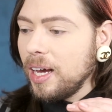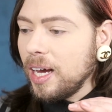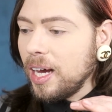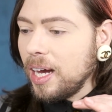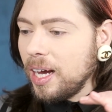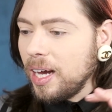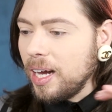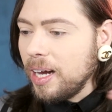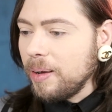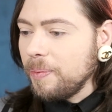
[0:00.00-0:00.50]

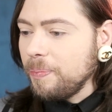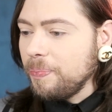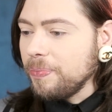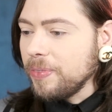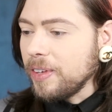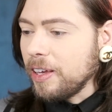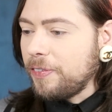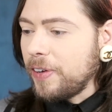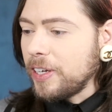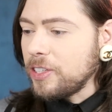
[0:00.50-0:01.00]
Fashionista
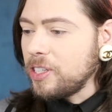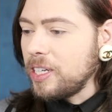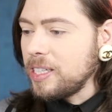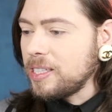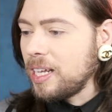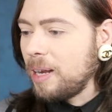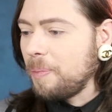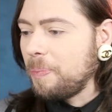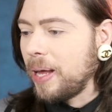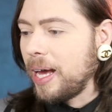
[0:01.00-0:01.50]

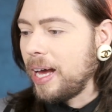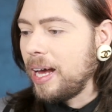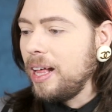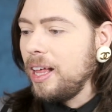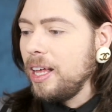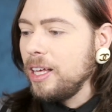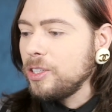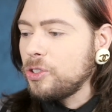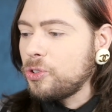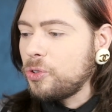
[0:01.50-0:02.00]
Laplaya,
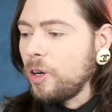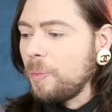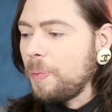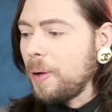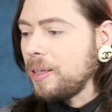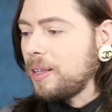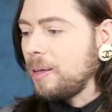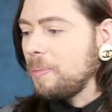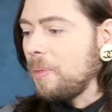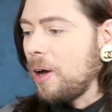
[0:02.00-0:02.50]
true
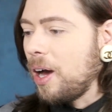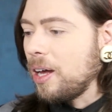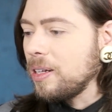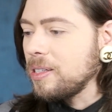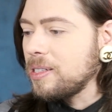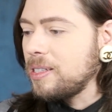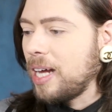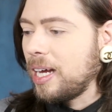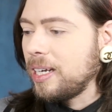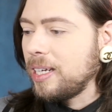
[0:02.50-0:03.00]
about the
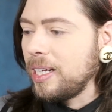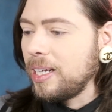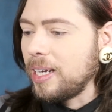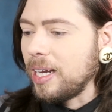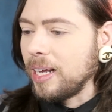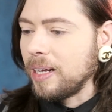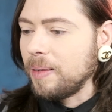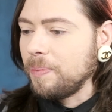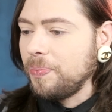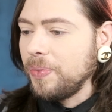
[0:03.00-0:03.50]
models not
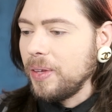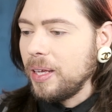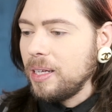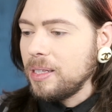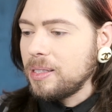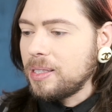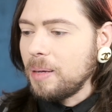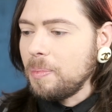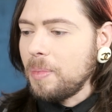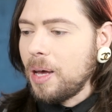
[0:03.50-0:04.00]
eating.
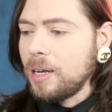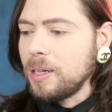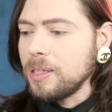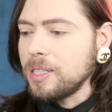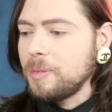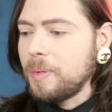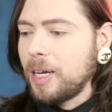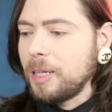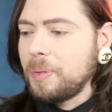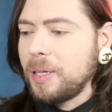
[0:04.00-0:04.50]
Some
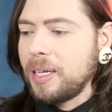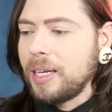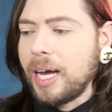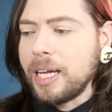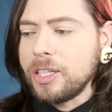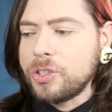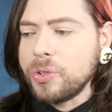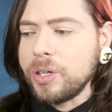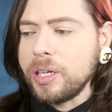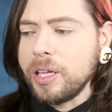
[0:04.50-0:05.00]
models might be
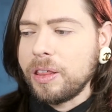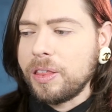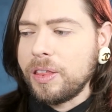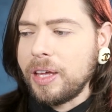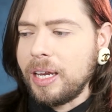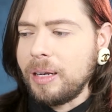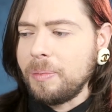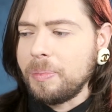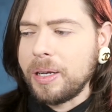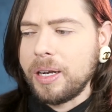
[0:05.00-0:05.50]
naturally
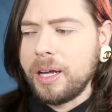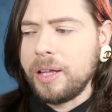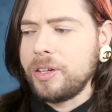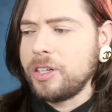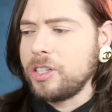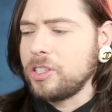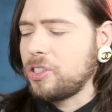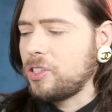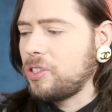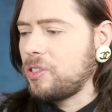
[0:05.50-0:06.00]
thin, but
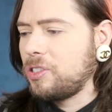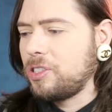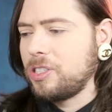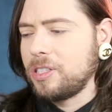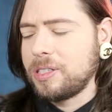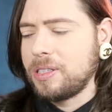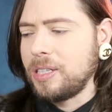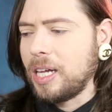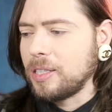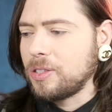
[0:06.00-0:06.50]
others
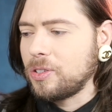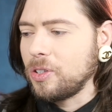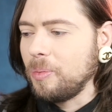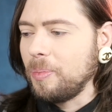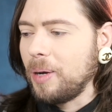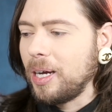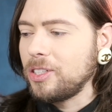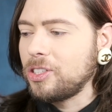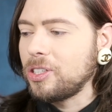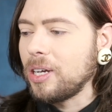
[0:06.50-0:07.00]
just not so
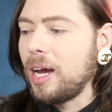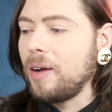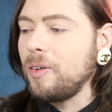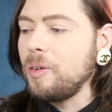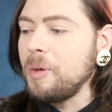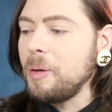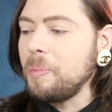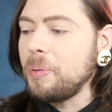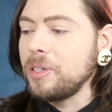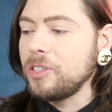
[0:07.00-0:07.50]
much. I
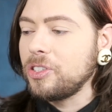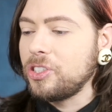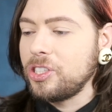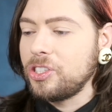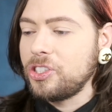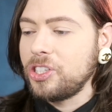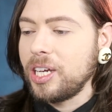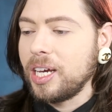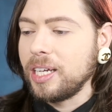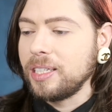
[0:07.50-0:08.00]
remember
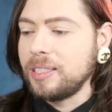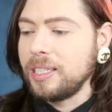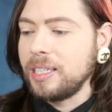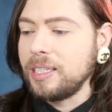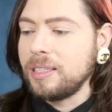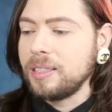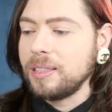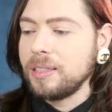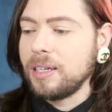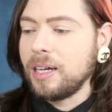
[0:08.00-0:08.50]
Gigi
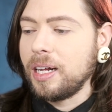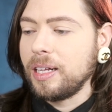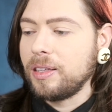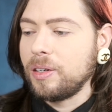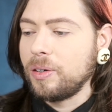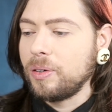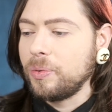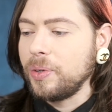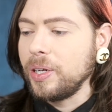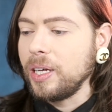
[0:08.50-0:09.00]
Hadid on
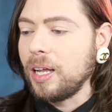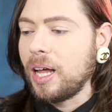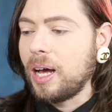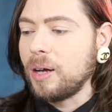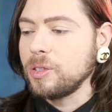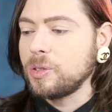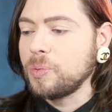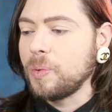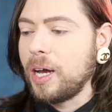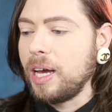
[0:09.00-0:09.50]
the Real
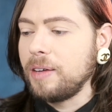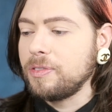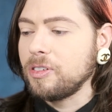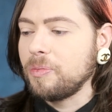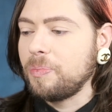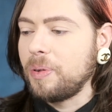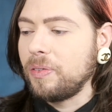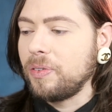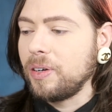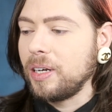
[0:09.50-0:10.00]
Housewives
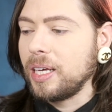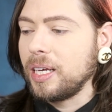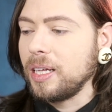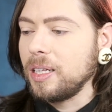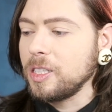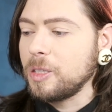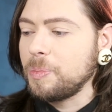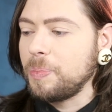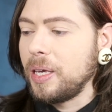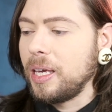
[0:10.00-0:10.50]
of Beverly
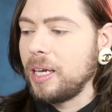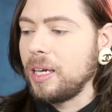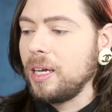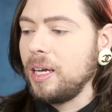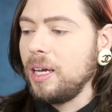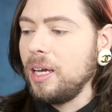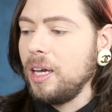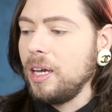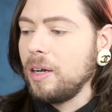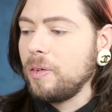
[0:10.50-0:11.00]
Hills being
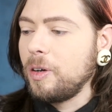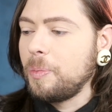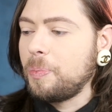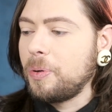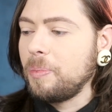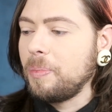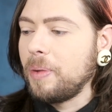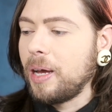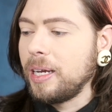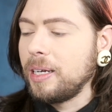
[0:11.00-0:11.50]

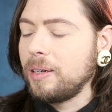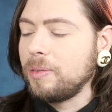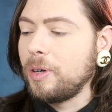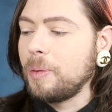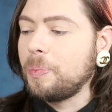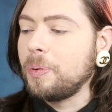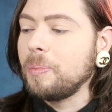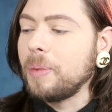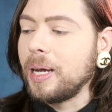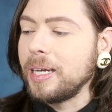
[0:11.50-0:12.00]

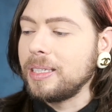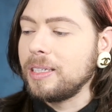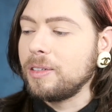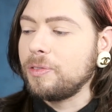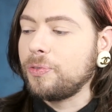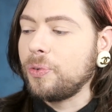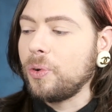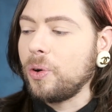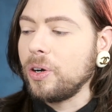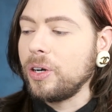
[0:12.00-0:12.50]
reprimanded
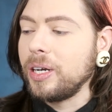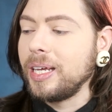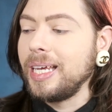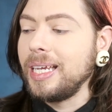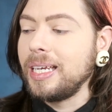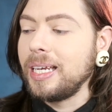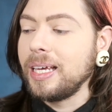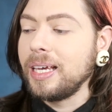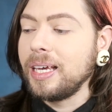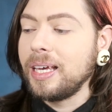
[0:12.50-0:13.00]
for
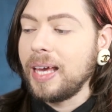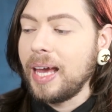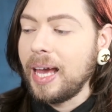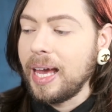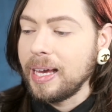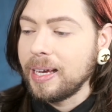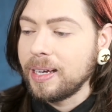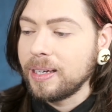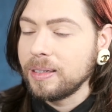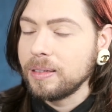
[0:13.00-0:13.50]
eating
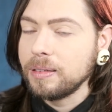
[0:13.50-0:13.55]
cake.